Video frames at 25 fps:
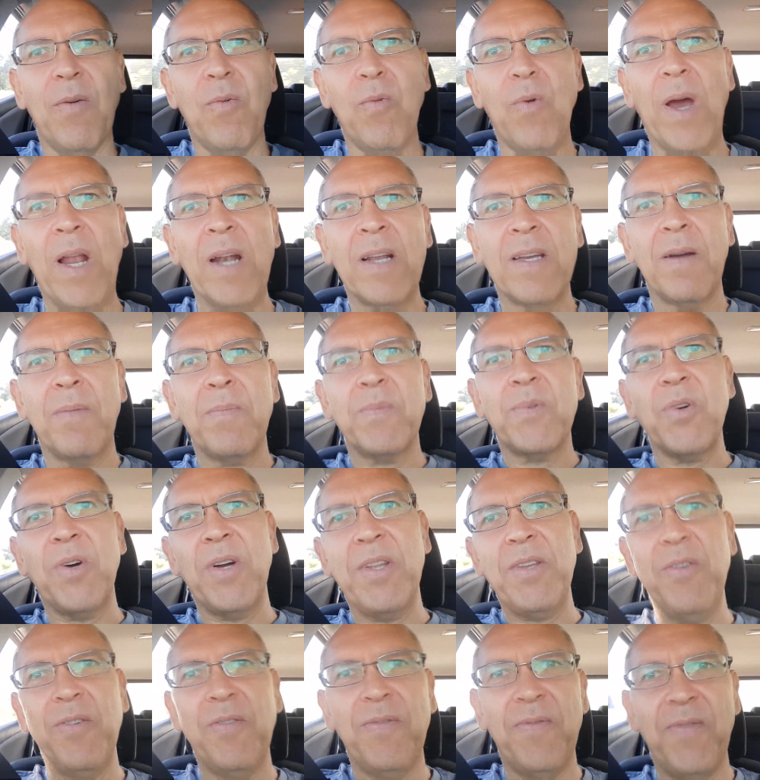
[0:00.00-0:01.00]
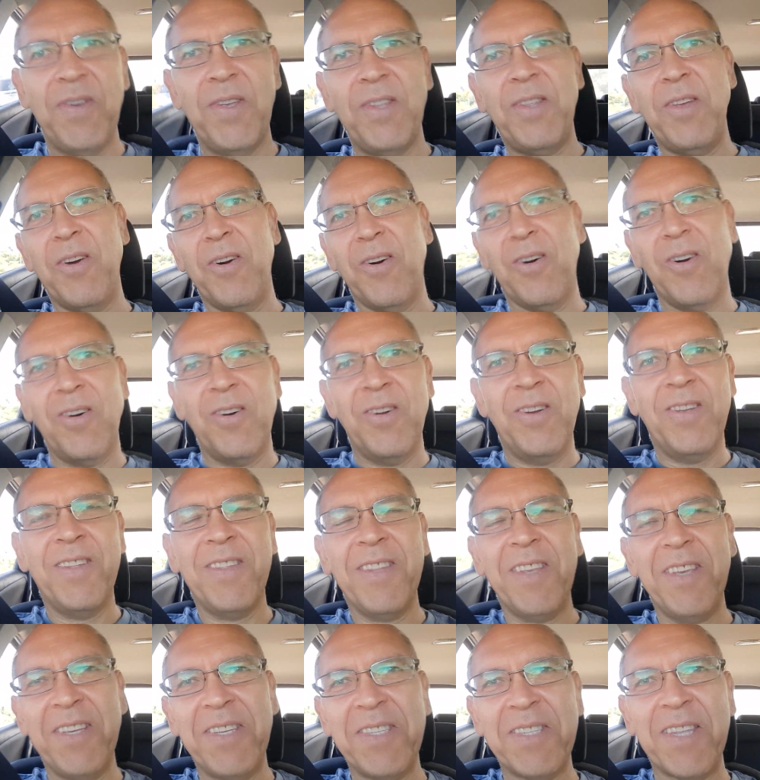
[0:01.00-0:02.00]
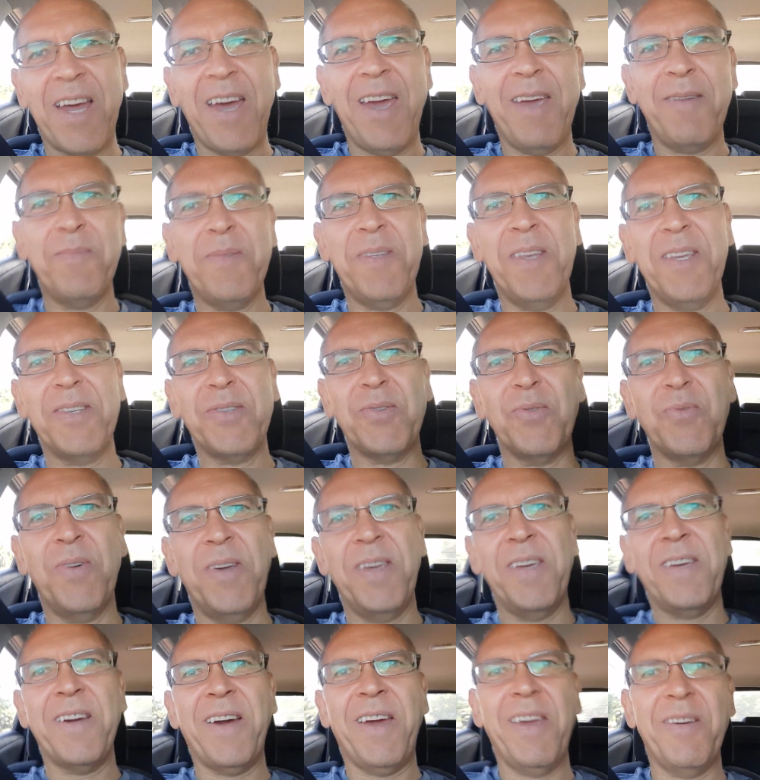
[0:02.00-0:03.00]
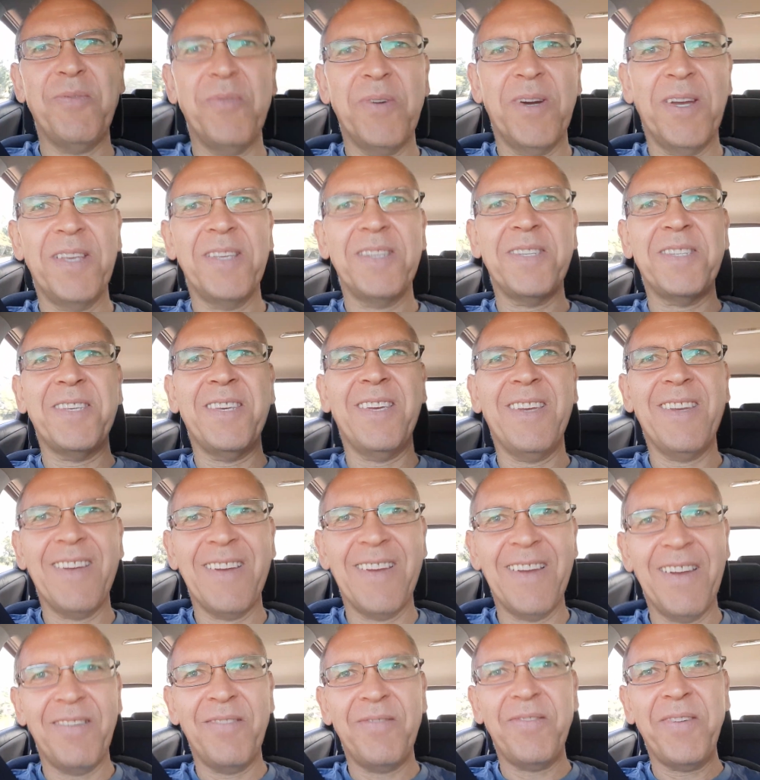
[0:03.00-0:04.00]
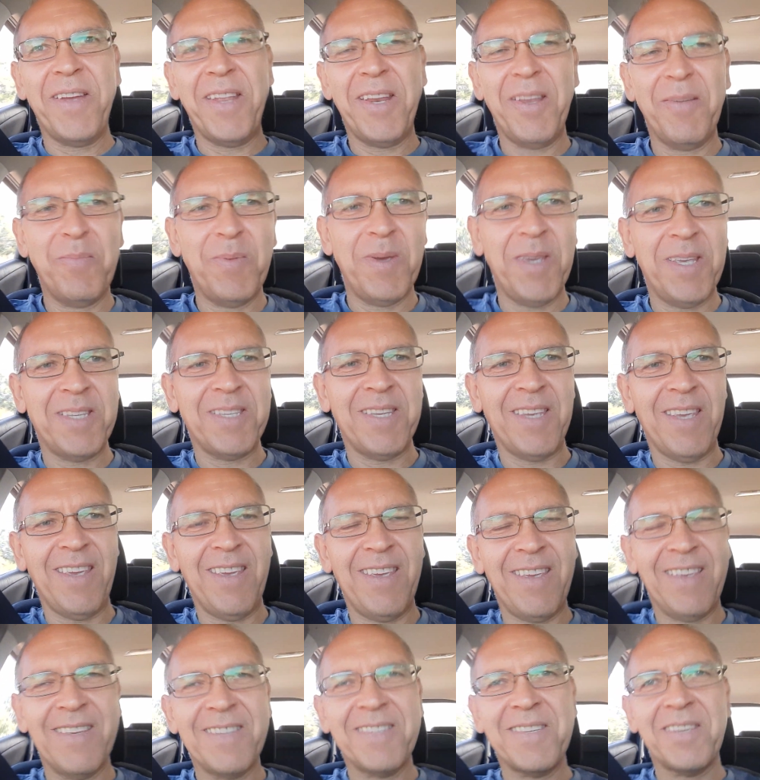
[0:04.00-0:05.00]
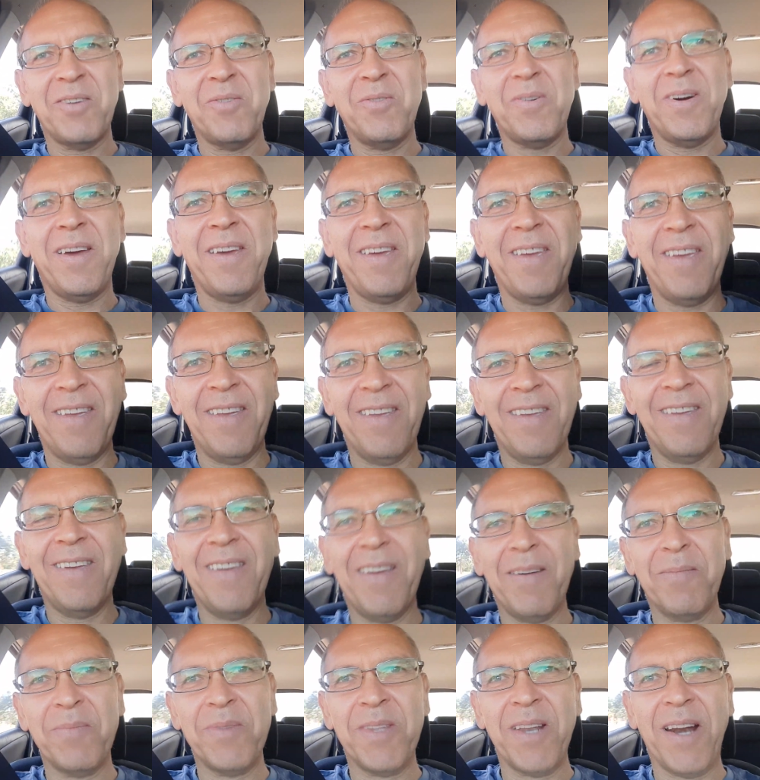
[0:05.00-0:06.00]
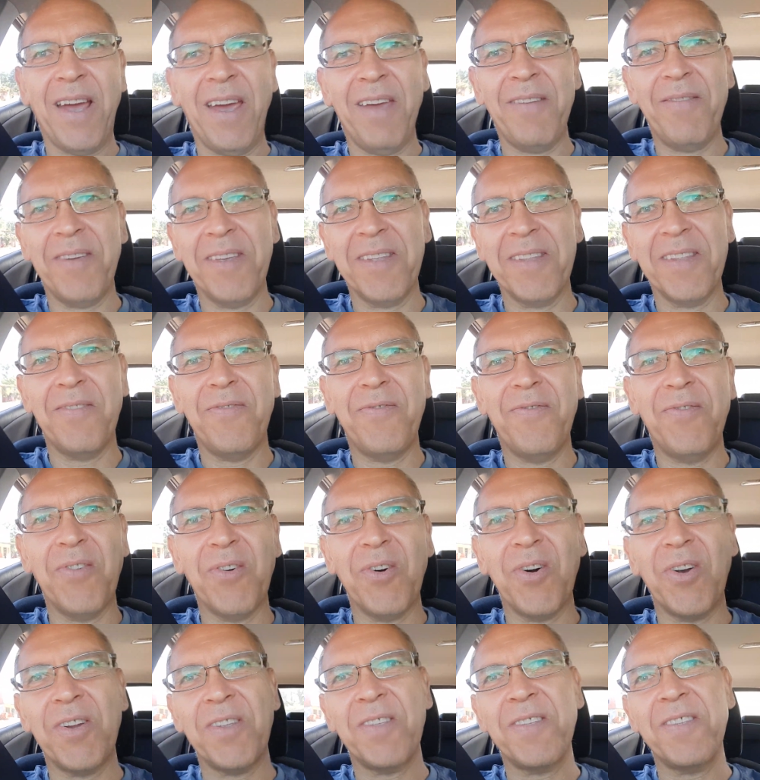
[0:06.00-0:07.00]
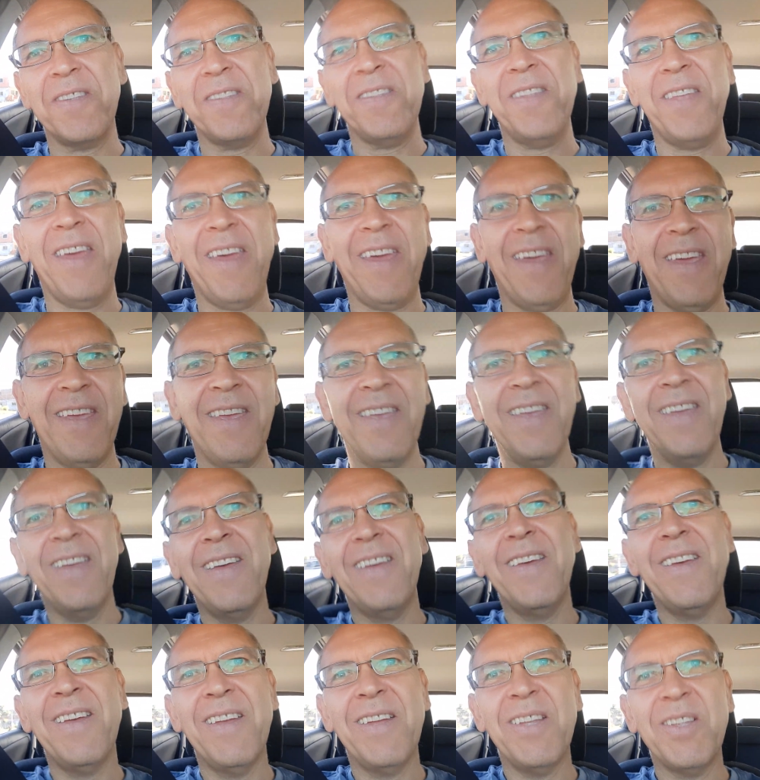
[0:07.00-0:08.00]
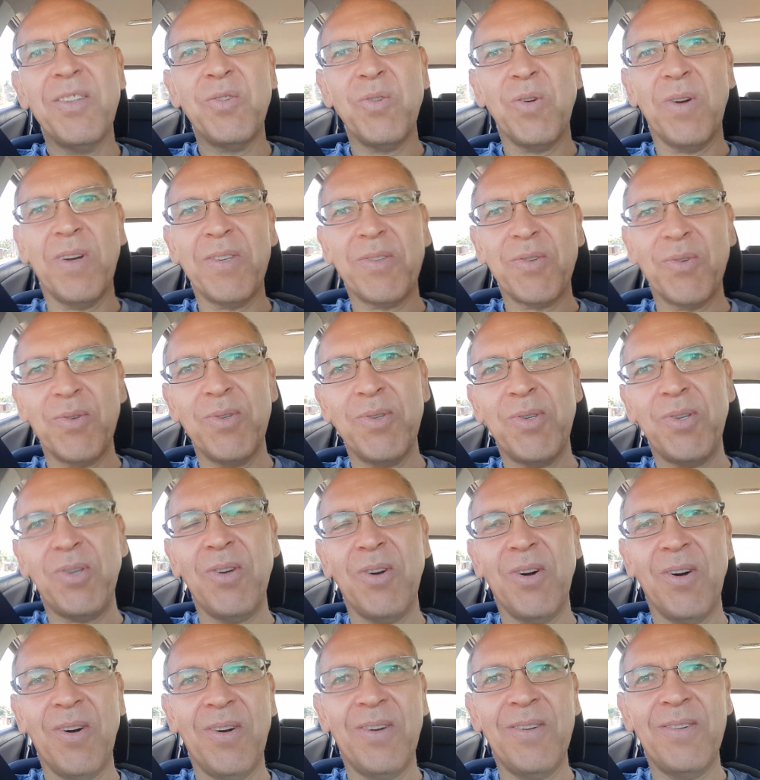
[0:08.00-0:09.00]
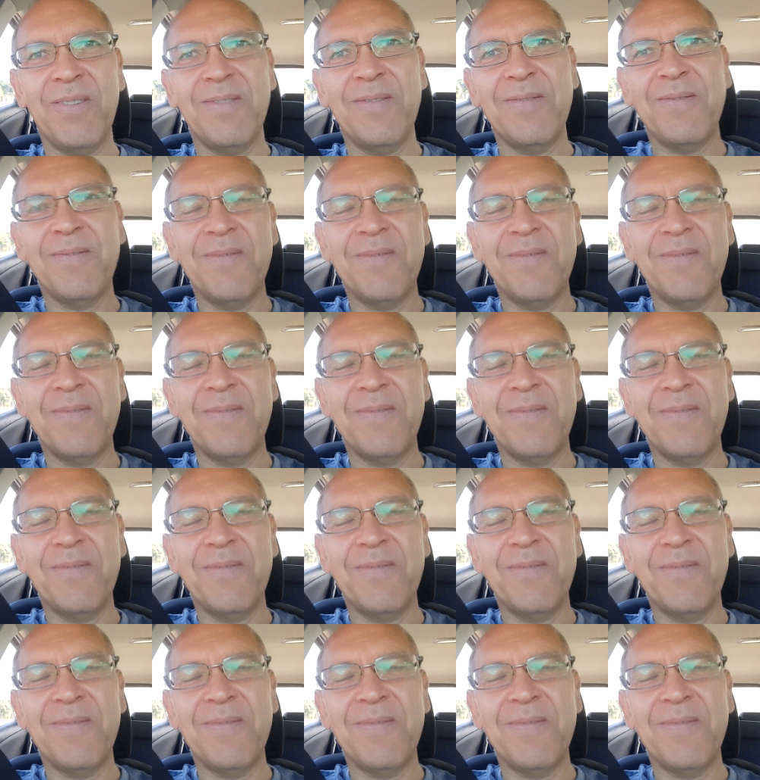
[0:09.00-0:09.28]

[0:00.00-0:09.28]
welcome to a new video this time this week I was uh, very busy so I am driving the fourth day to Asuncion